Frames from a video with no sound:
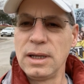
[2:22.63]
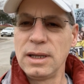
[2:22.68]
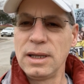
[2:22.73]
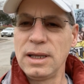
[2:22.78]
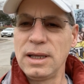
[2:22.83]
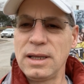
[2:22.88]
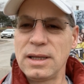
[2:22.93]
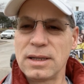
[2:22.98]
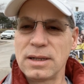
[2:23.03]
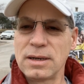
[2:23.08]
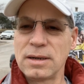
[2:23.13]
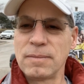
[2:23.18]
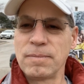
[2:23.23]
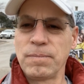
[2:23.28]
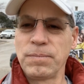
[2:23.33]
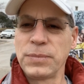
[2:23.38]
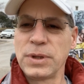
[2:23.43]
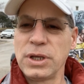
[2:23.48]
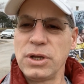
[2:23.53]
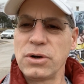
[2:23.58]
in
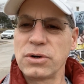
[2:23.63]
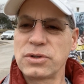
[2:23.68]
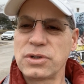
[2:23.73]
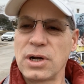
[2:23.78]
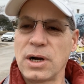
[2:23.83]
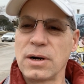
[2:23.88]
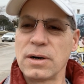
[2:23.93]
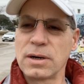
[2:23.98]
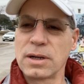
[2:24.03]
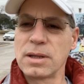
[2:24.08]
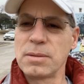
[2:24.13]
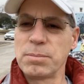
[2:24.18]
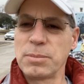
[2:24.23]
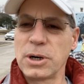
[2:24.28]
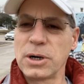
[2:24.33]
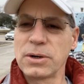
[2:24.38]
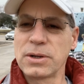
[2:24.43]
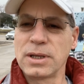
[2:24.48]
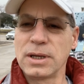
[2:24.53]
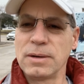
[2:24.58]
your target
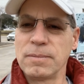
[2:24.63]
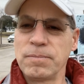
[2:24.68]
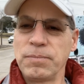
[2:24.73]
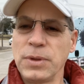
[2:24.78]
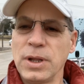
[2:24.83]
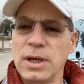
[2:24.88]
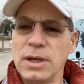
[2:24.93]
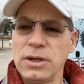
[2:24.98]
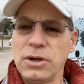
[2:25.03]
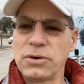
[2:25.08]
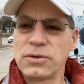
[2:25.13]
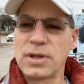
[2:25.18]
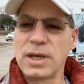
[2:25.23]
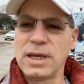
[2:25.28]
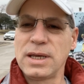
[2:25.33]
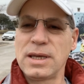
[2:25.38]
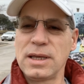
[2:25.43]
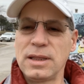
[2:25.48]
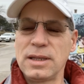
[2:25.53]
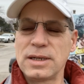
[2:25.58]
market. You're
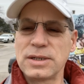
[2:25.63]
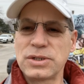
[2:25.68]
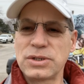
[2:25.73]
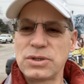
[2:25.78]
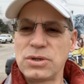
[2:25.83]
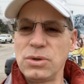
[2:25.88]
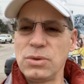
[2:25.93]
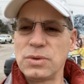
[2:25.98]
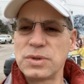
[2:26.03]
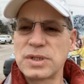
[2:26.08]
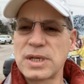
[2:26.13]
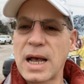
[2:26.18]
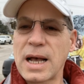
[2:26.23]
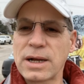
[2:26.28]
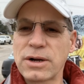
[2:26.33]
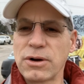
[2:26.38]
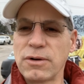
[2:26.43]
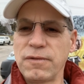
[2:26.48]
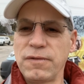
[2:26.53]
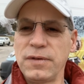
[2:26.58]
taking this to
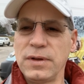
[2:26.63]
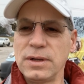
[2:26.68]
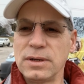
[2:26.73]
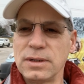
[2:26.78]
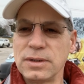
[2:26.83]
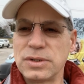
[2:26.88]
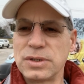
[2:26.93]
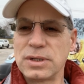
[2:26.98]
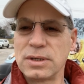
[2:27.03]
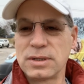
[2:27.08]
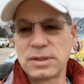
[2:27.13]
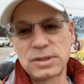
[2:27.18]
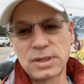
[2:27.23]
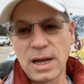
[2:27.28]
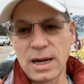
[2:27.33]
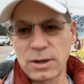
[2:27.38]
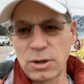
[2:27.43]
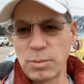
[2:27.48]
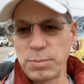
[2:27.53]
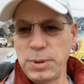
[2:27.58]
soccer fields,
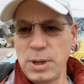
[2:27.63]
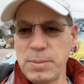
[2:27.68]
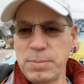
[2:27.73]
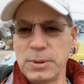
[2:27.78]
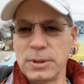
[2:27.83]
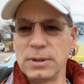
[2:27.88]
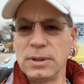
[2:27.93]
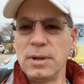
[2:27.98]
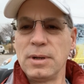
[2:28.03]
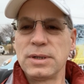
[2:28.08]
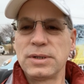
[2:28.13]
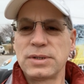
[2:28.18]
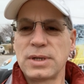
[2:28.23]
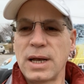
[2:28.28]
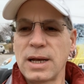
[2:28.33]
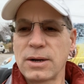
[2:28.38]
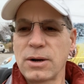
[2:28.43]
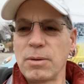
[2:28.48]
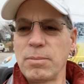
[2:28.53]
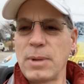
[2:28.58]
soccer people,
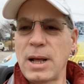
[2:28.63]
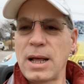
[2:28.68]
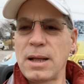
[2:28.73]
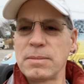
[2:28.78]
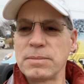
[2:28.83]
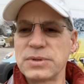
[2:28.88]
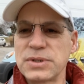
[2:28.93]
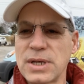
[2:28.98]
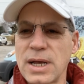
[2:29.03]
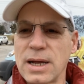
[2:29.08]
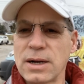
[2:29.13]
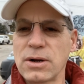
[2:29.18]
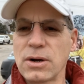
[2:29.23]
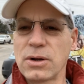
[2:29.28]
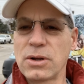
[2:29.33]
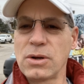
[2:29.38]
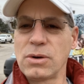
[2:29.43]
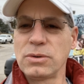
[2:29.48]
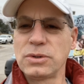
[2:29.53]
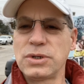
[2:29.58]
soccer moms, soccer
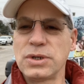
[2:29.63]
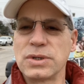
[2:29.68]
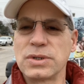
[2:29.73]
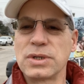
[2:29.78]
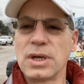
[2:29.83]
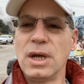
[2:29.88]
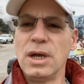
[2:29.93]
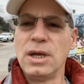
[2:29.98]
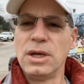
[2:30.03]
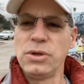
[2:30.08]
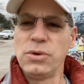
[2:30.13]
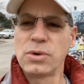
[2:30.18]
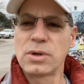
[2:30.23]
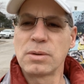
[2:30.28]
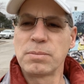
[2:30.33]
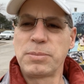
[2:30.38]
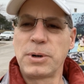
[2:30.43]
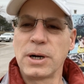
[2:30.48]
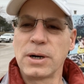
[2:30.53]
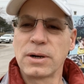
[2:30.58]
coaches. You
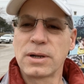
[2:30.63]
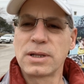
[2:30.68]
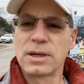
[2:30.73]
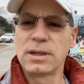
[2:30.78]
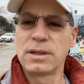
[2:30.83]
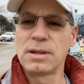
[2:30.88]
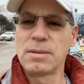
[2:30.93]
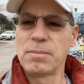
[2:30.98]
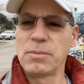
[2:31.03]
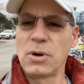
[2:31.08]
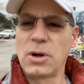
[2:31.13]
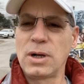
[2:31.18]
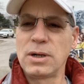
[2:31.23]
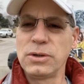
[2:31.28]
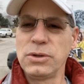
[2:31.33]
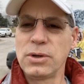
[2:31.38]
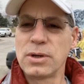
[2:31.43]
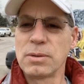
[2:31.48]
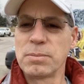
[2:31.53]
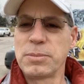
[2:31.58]
can park it in the
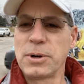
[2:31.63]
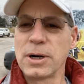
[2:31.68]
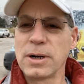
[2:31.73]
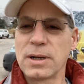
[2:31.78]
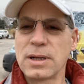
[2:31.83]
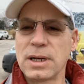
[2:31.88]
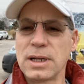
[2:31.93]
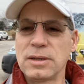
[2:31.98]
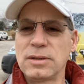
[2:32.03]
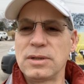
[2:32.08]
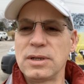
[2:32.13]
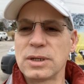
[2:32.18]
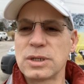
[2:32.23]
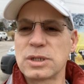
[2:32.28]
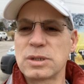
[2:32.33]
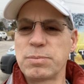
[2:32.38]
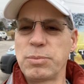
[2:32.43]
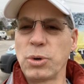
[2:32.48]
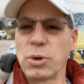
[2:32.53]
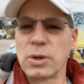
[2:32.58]
mall. You can park it at Dick's
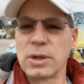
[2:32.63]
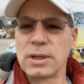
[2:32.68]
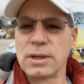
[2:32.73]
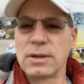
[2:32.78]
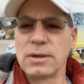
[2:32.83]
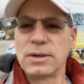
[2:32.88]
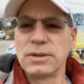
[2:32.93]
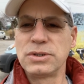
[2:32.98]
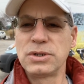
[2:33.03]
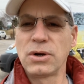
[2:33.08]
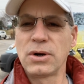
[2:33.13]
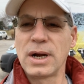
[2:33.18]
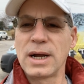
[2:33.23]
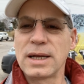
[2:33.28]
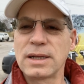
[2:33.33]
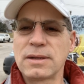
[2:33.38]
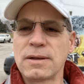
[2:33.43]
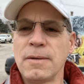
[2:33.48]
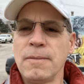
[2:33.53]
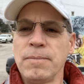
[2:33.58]
Sporting Goods. You're at